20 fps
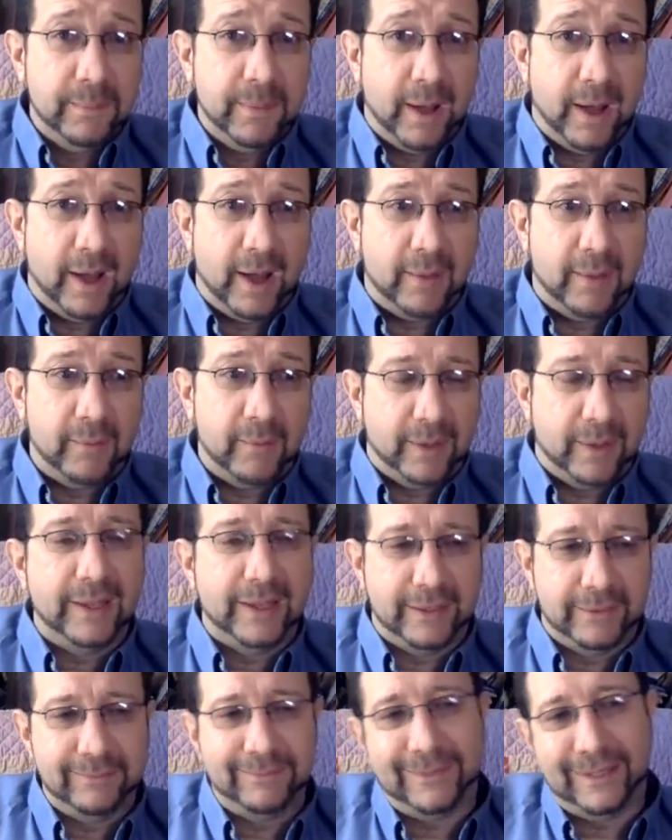Well,
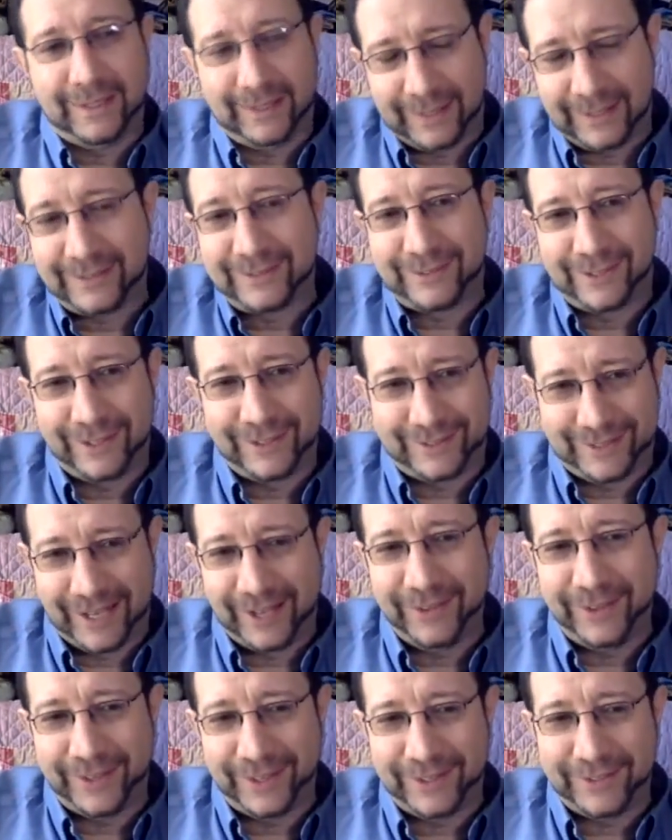it's going to
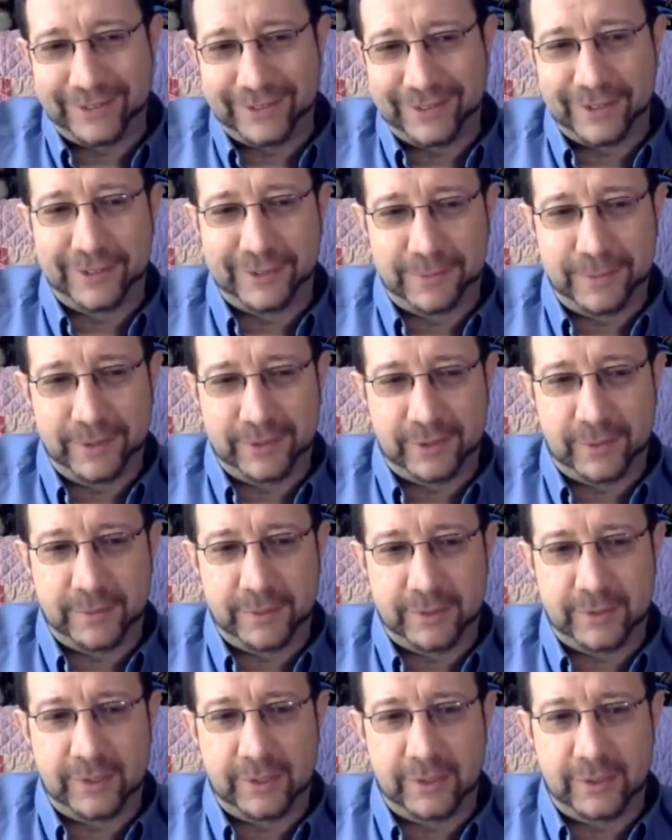sound like it's a conspiracy I'm
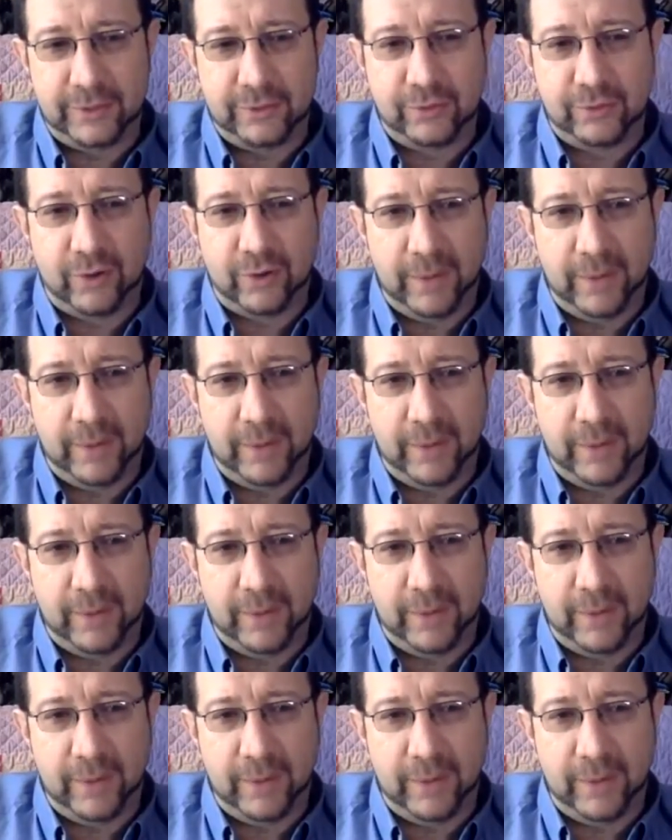just going to describe.
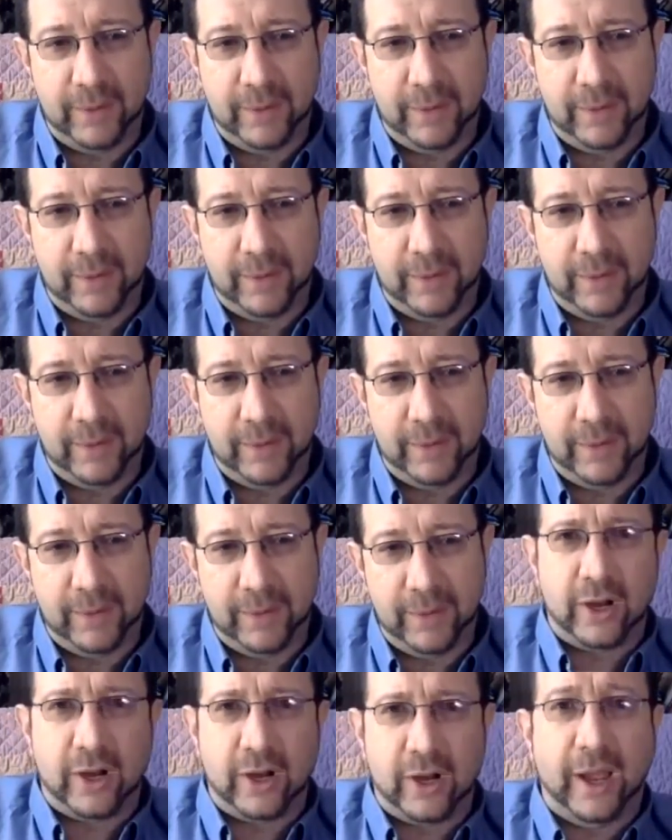But everything you and I are
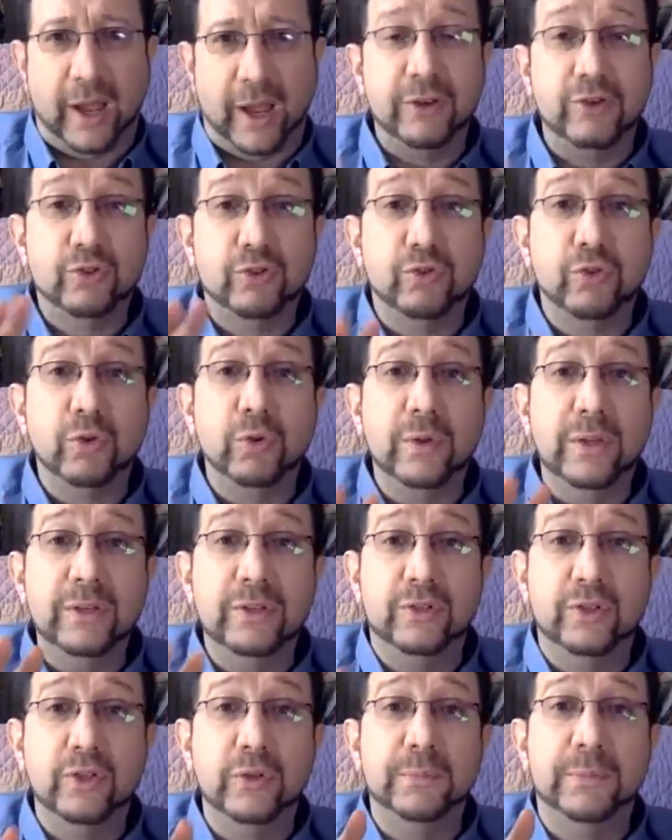talking about, I truly
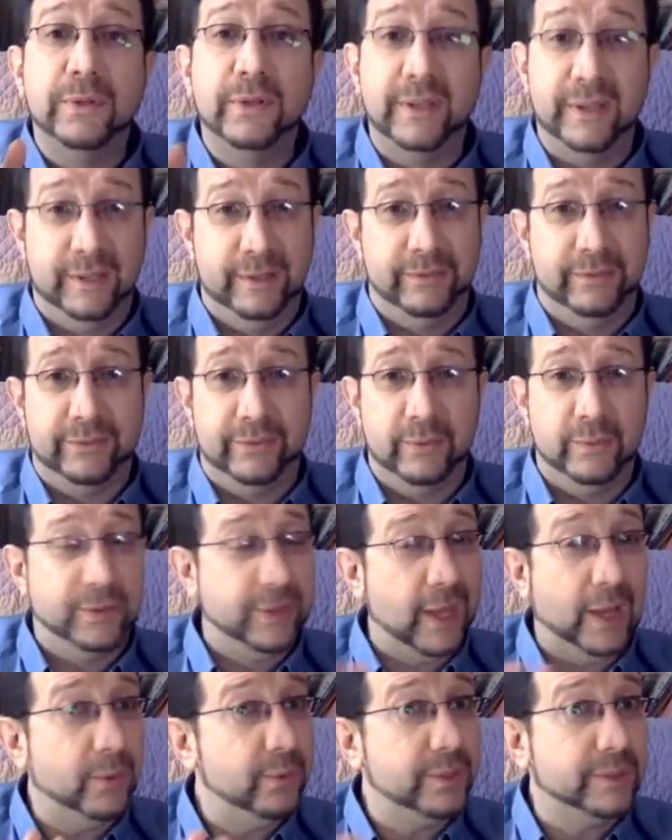do believe,
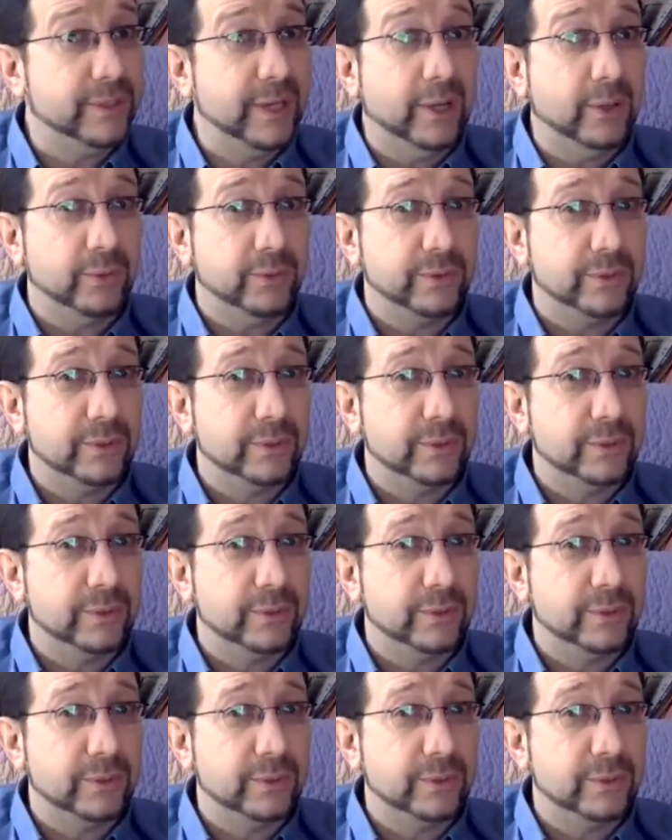without a doubt,